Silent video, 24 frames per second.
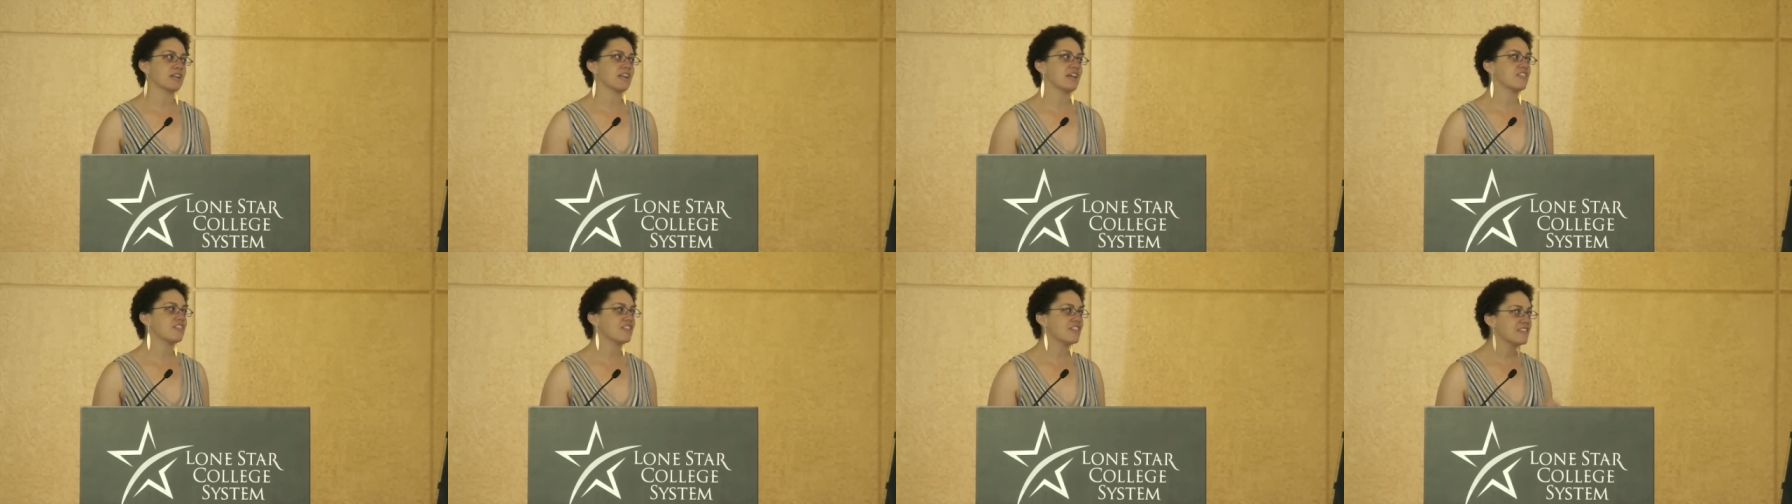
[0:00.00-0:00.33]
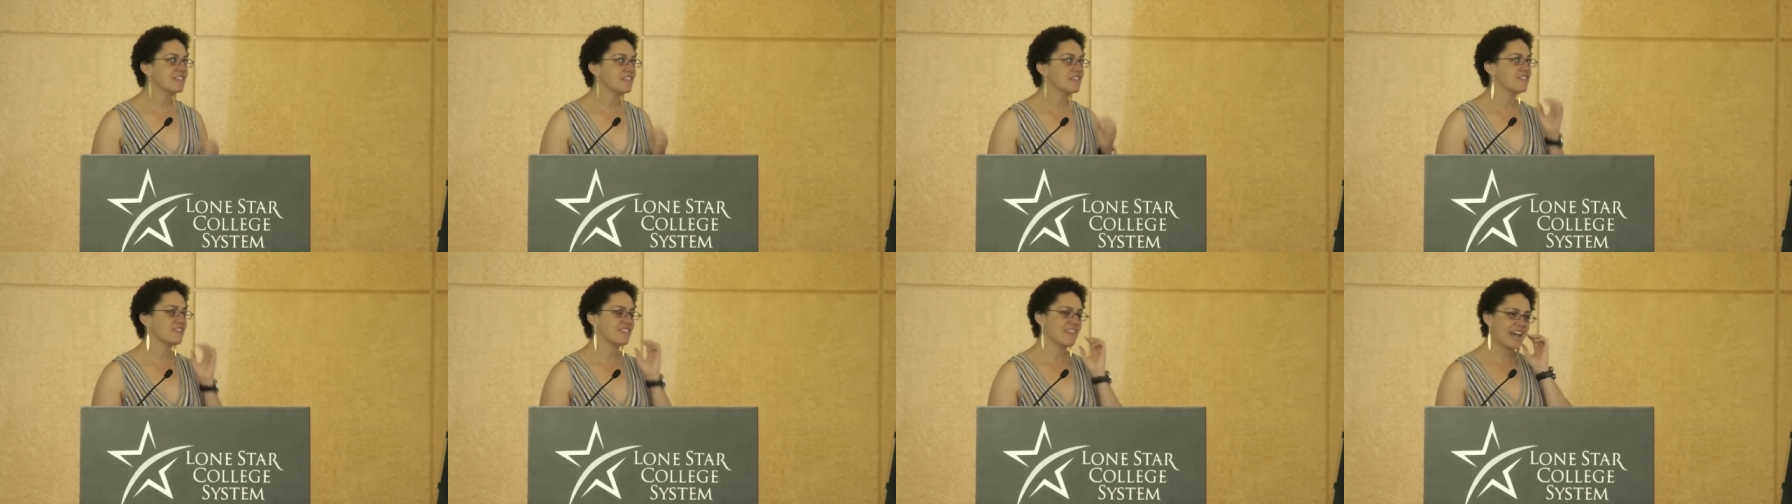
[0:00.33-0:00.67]
And I
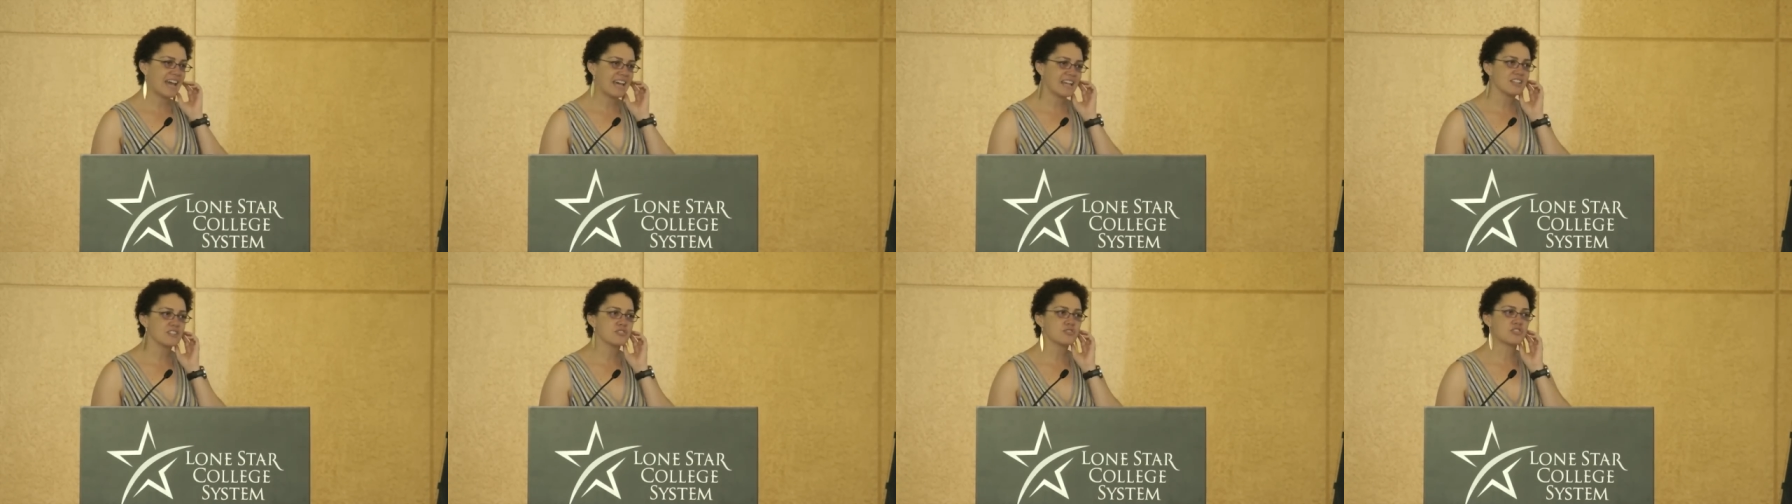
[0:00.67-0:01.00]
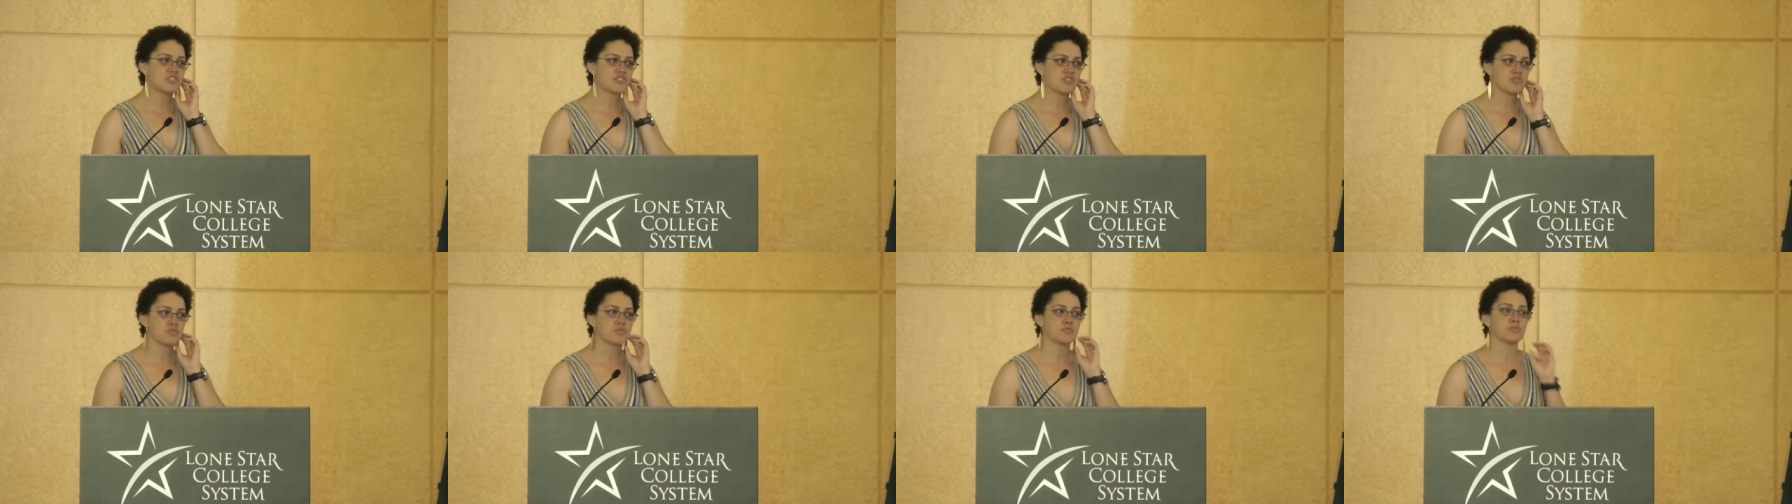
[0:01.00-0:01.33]
think that that is
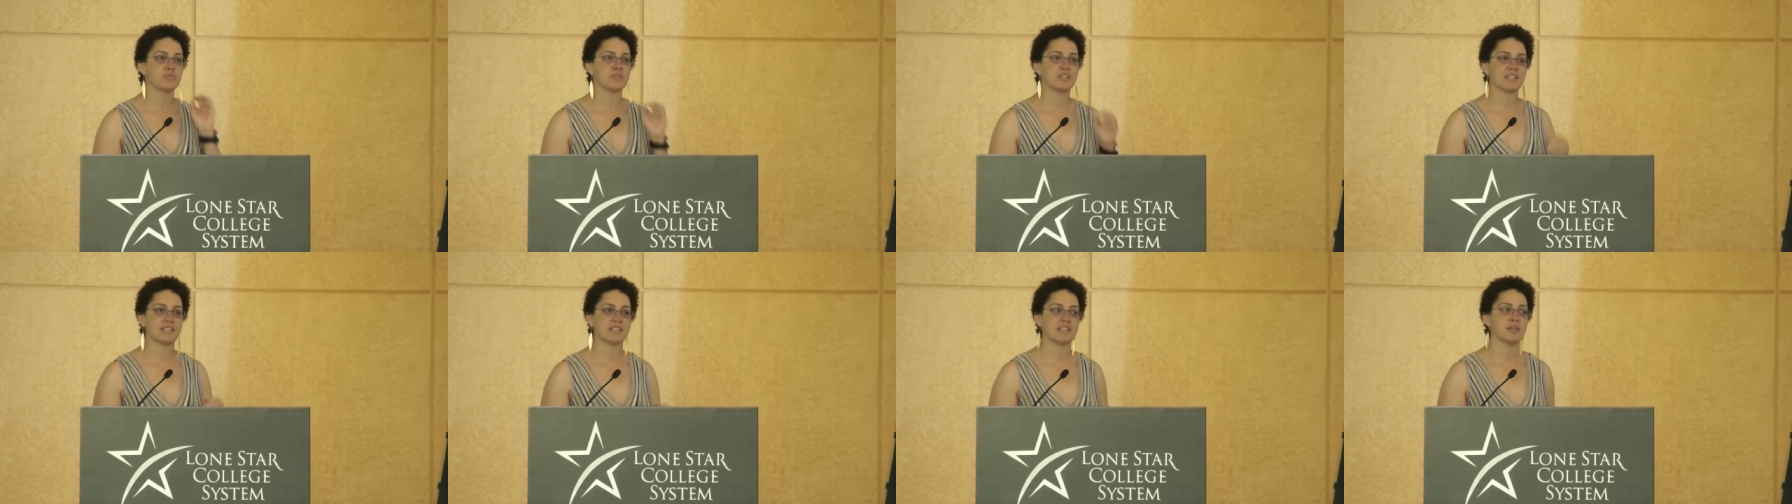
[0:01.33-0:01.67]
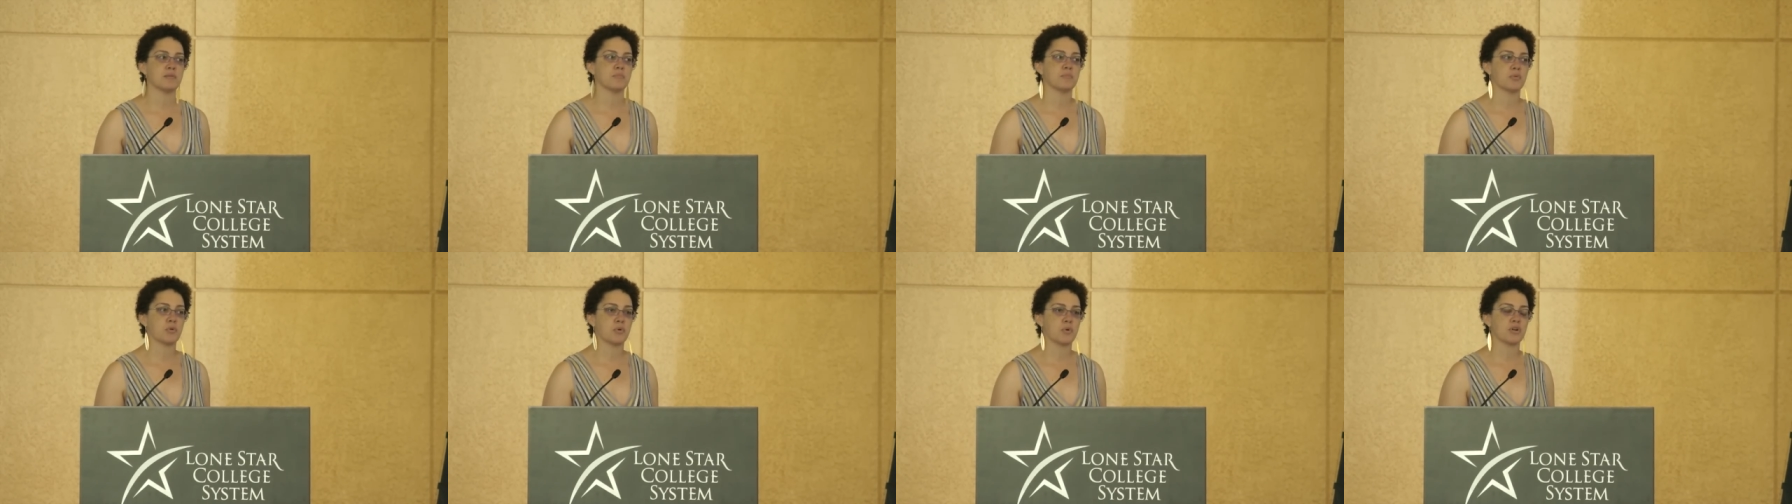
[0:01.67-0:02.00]
just really
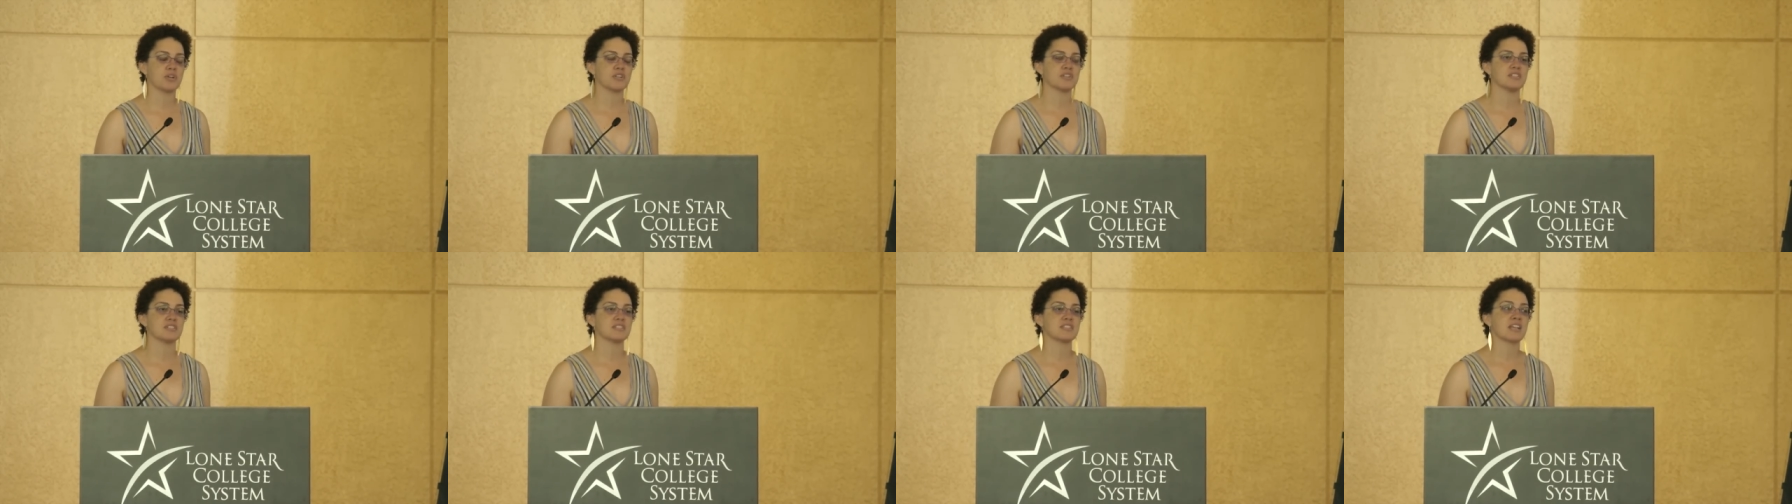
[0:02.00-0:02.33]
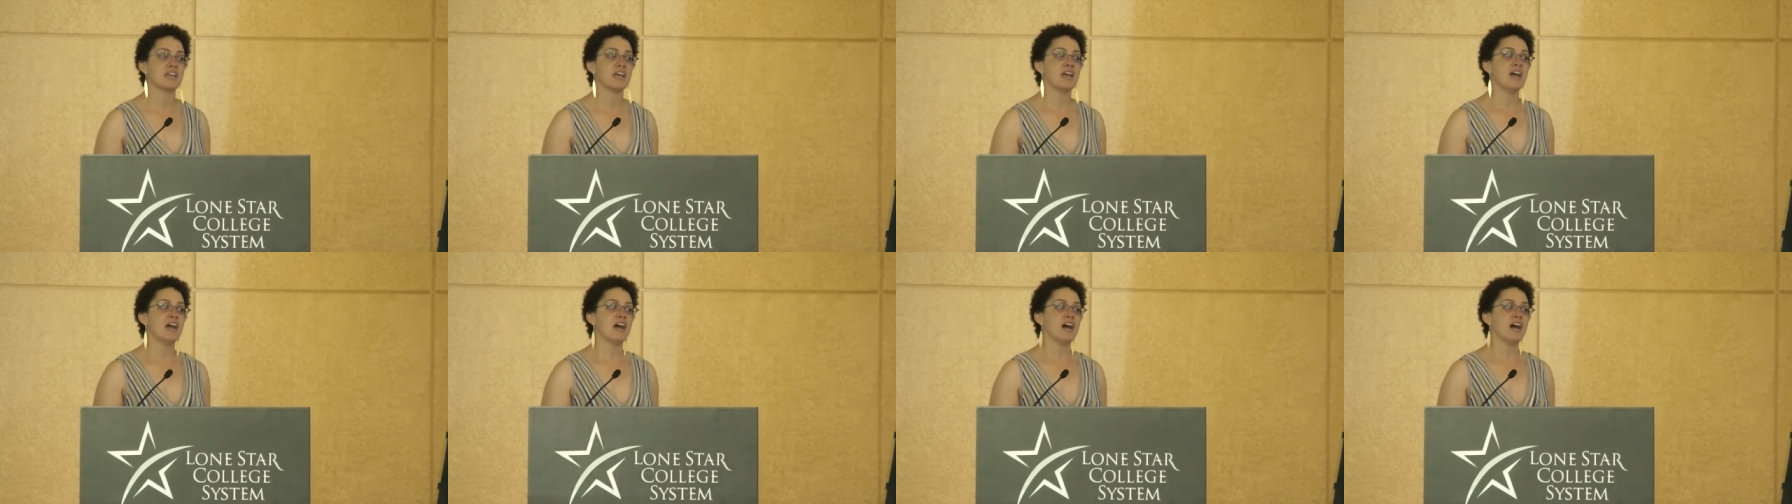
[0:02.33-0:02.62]
important